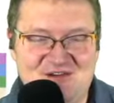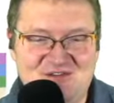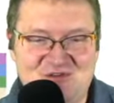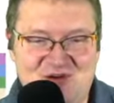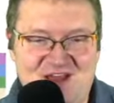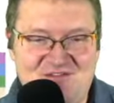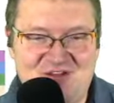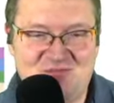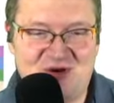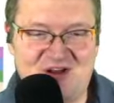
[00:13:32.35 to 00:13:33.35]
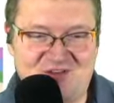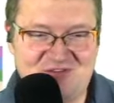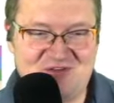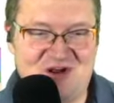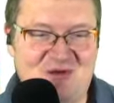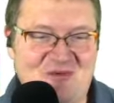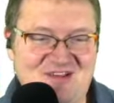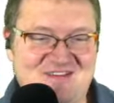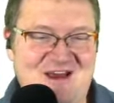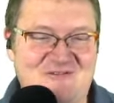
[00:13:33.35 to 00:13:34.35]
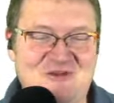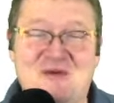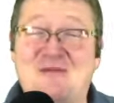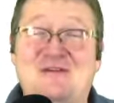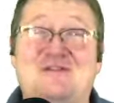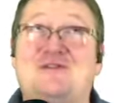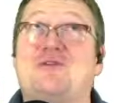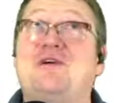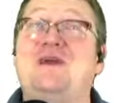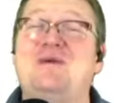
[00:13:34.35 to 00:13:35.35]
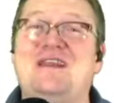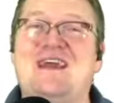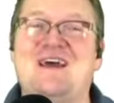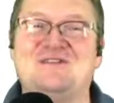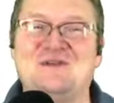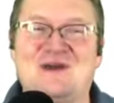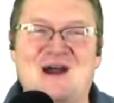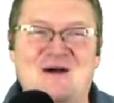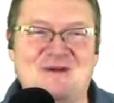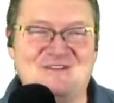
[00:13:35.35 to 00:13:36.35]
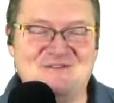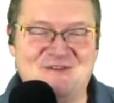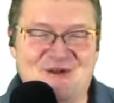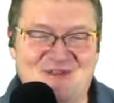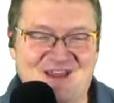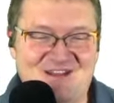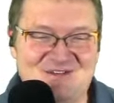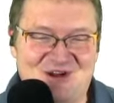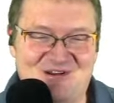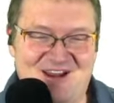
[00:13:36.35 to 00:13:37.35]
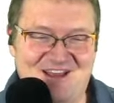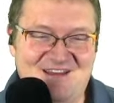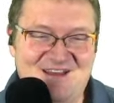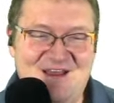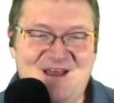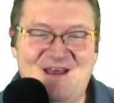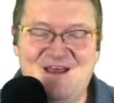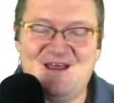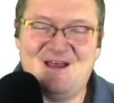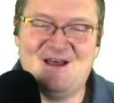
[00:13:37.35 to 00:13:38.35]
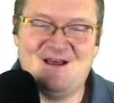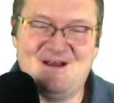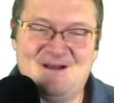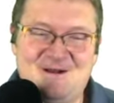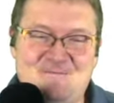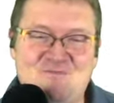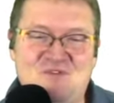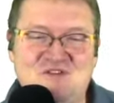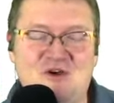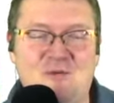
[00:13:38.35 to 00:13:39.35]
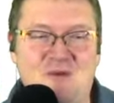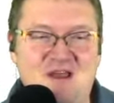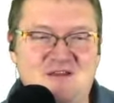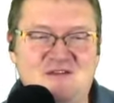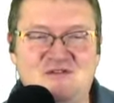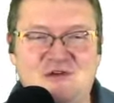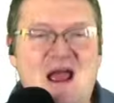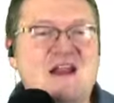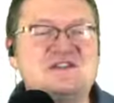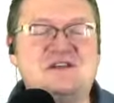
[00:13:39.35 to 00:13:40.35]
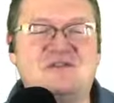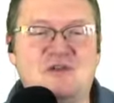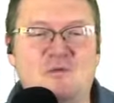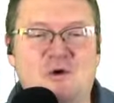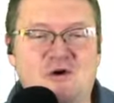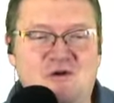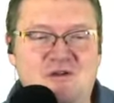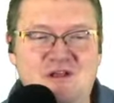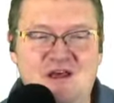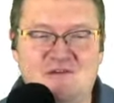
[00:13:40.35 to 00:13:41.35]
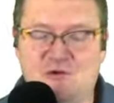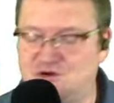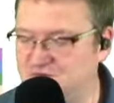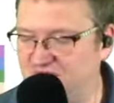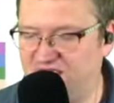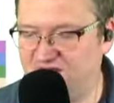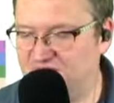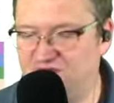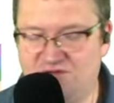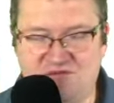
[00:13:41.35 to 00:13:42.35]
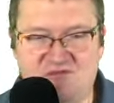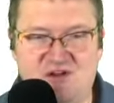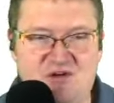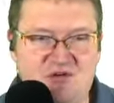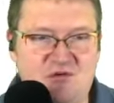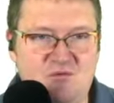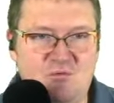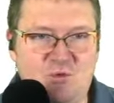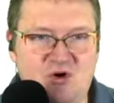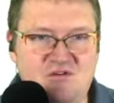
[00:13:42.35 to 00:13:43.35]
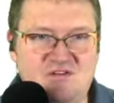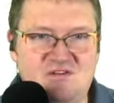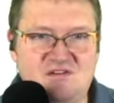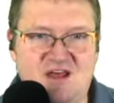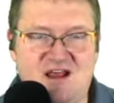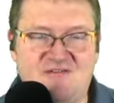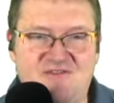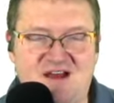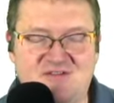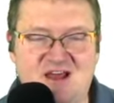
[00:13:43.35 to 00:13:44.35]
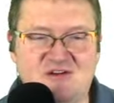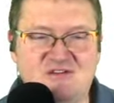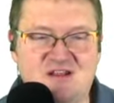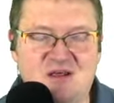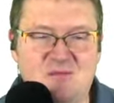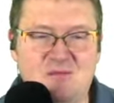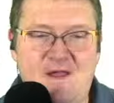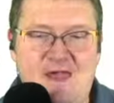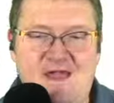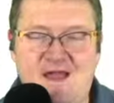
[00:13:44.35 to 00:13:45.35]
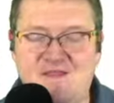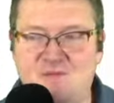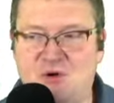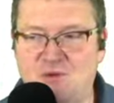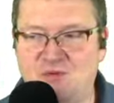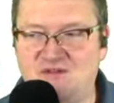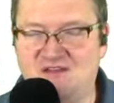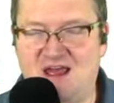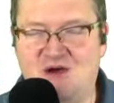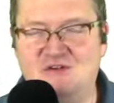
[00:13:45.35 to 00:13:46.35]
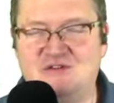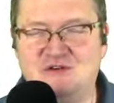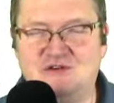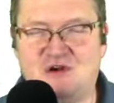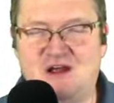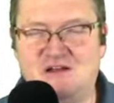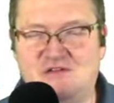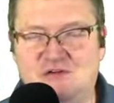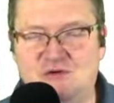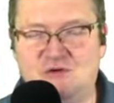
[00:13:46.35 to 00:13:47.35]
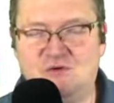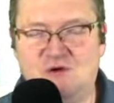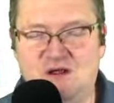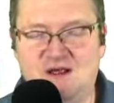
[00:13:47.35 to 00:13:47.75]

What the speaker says: sort of have this productive struggle myself. You might be screaming the answer in the comments if you know the answer already. So my strategy for the Wordle, of course, you're making, words that have 5 letters in them. And the purpose now is you're trying to